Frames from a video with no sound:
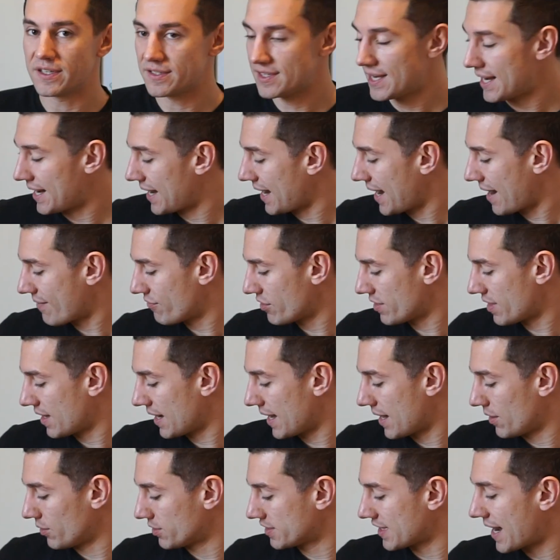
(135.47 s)
and taking
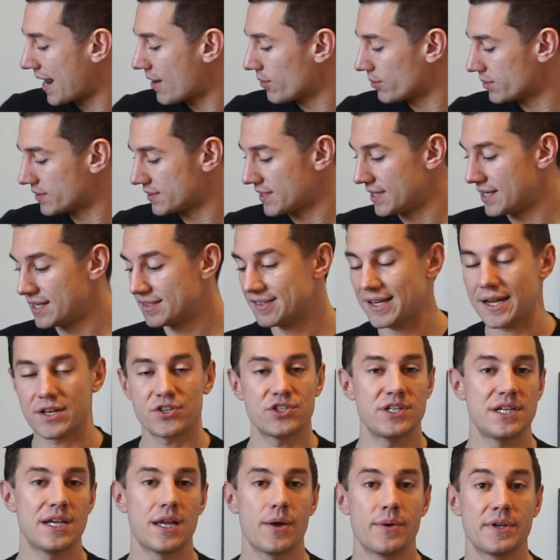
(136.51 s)
everything else out, and it's
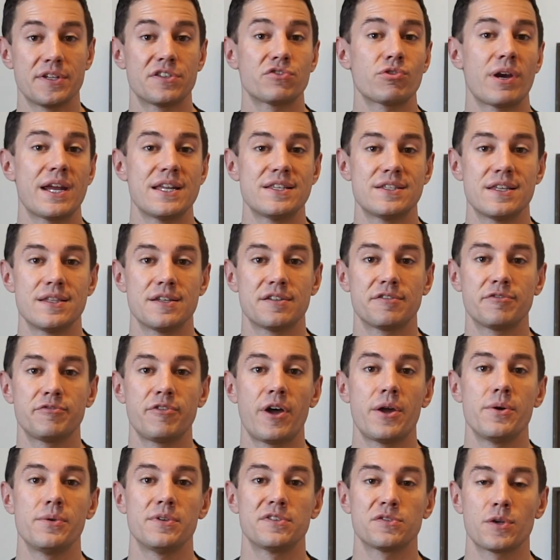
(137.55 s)
actually going straight into this
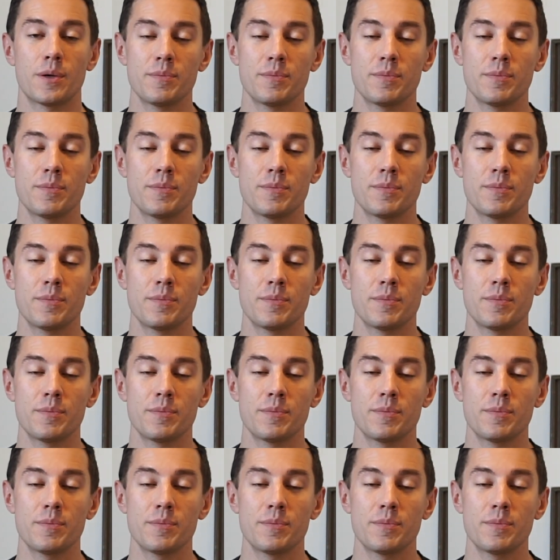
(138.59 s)
phone.